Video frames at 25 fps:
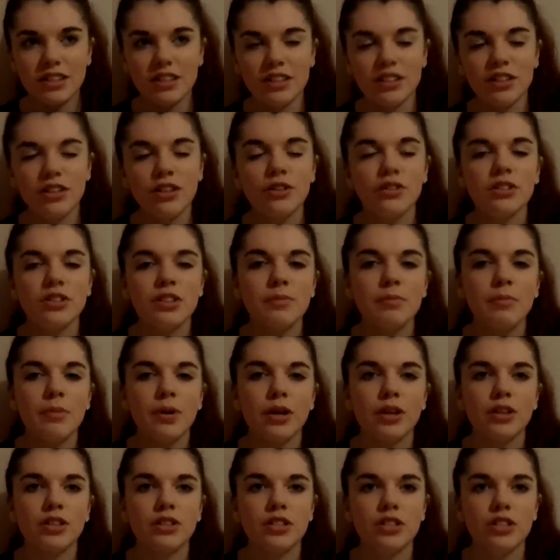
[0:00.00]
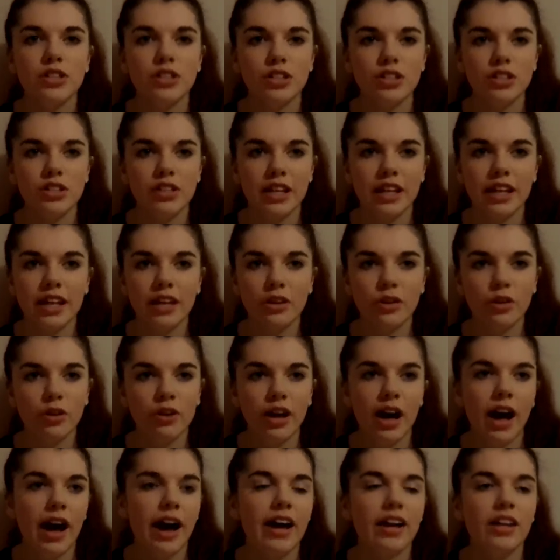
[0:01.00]
You know, some books you just like look
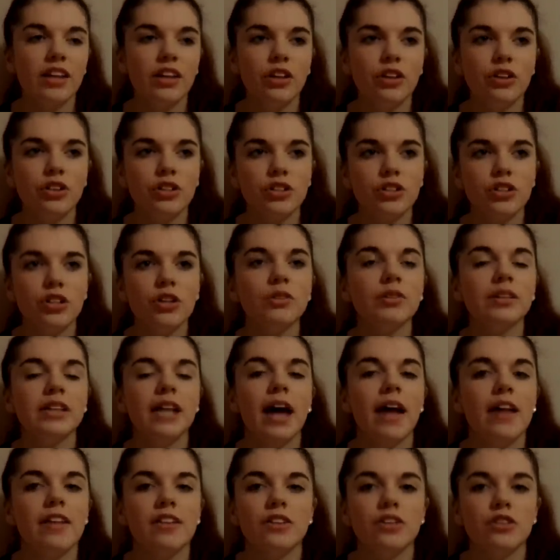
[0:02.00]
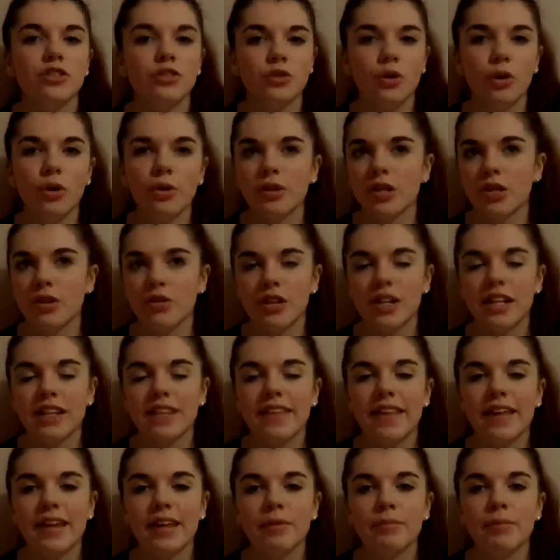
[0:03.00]
at and you just don't get the story or
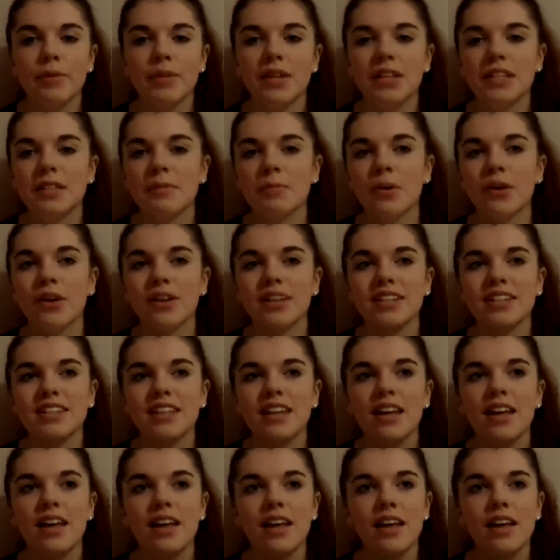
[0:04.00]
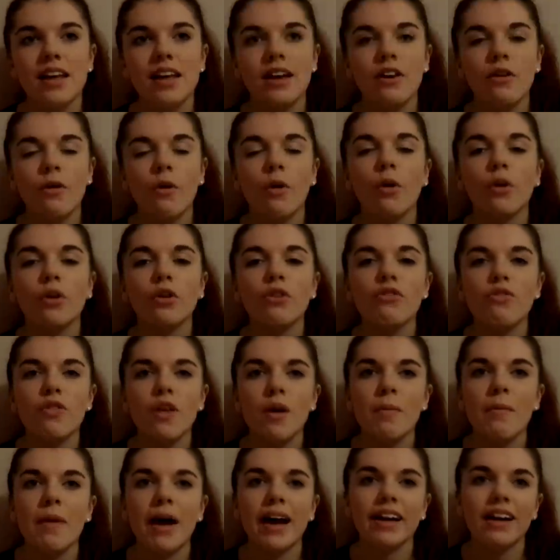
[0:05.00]
anything, but these books, all of
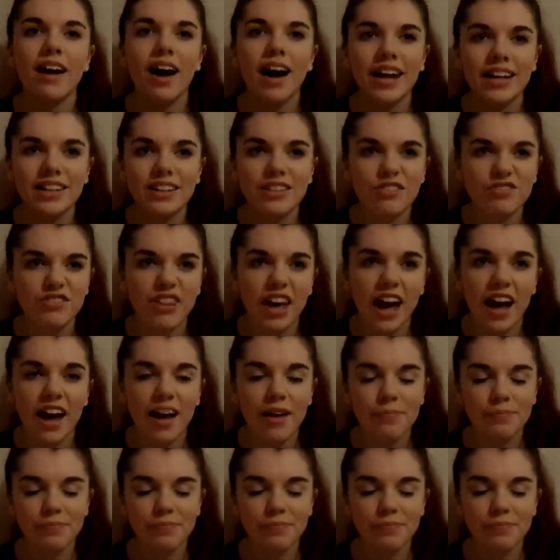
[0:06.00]
them, I kind of get.